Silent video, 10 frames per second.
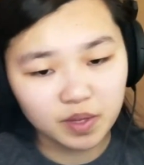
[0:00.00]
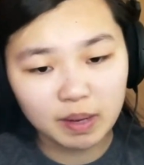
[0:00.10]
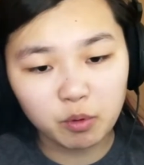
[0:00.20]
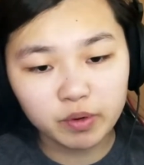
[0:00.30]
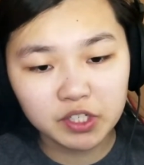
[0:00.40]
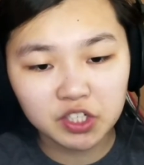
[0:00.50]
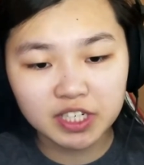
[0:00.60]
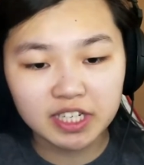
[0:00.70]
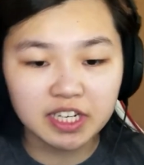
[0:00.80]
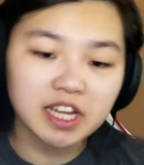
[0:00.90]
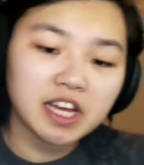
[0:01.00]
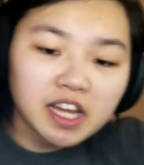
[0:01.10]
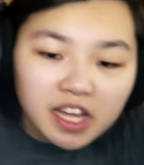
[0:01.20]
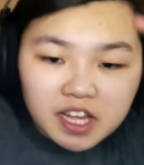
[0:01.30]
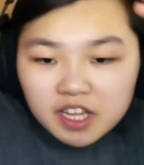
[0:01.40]
I'm a wizard in
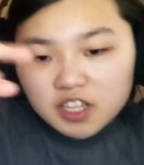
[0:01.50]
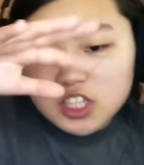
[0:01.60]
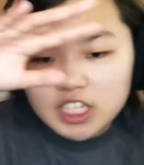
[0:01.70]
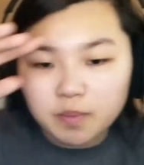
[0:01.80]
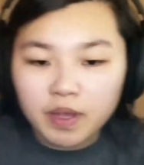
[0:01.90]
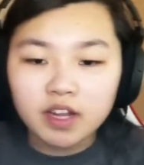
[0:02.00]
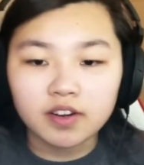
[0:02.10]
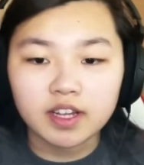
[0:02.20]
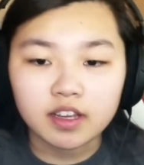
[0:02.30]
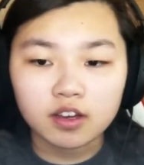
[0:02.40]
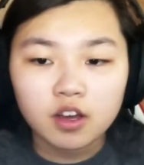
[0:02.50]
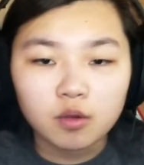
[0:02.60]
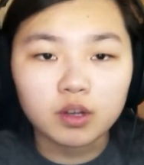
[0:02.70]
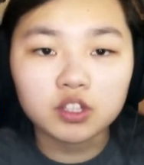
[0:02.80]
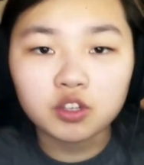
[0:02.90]
disappearing.
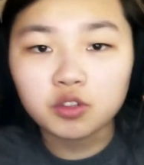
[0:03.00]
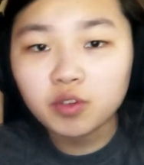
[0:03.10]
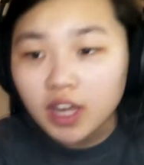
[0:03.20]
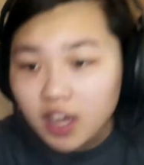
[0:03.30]
One, two, three.